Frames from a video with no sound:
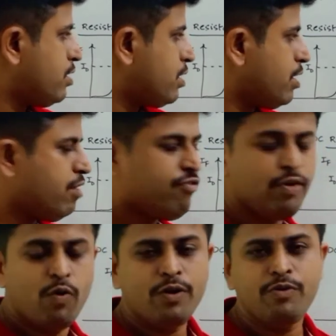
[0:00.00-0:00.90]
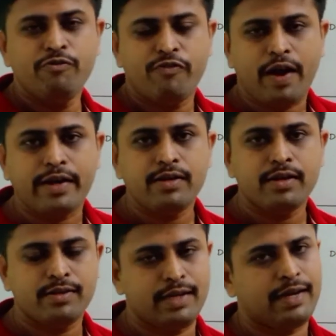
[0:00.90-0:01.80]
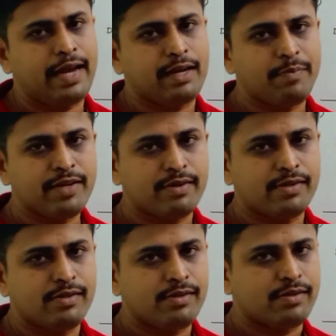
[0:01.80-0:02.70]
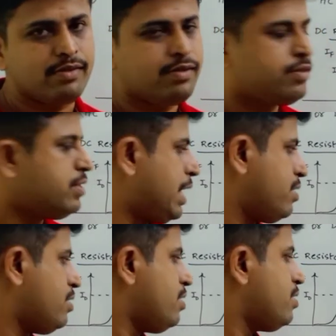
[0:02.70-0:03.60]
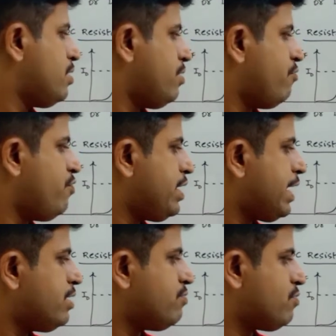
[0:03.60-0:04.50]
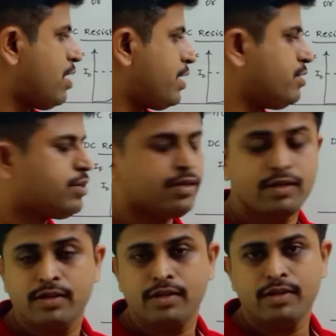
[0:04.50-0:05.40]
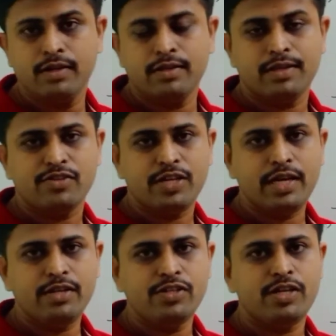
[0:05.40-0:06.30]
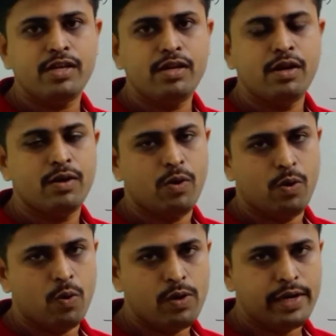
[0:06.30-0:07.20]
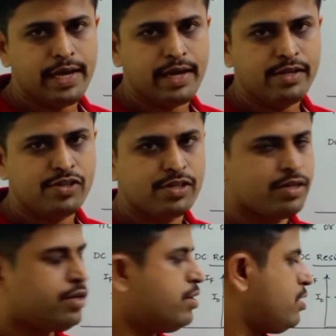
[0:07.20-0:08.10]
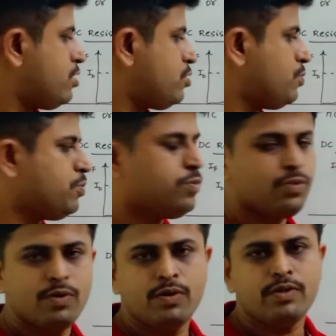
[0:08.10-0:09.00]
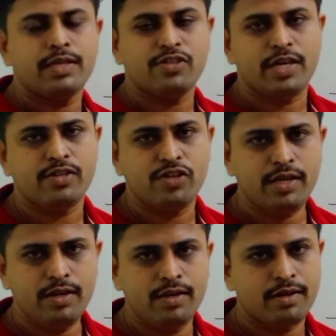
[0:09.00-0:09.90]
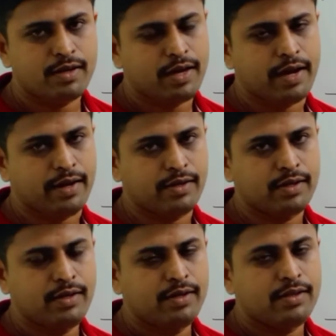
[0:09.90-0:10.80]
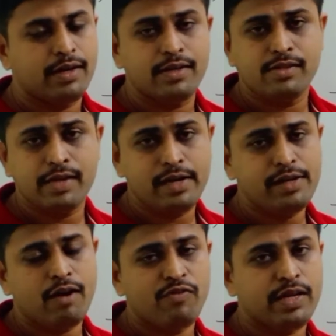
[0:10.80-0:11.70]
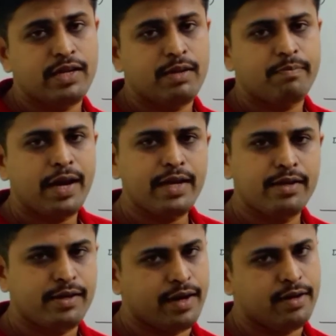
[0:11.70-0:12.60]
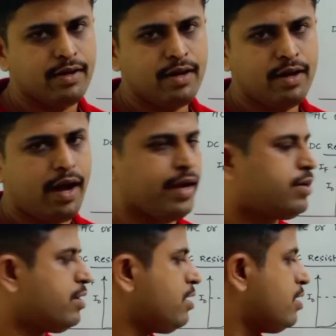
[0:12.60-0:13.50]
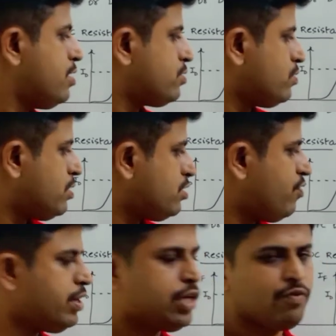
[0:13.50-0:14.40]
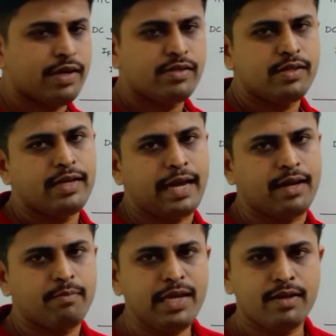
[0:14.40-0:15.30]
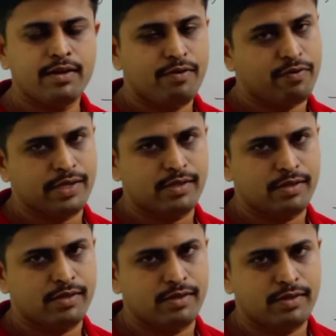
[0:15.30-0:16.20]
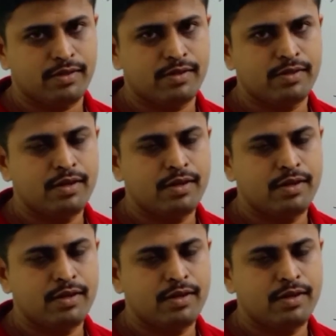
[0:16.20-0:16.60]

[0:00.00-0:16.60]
if you want to find the dynamic resistance, then we can write the change in voltage to the change in current, that is delta VD by delta ID. So this will give us the dynamic resistance.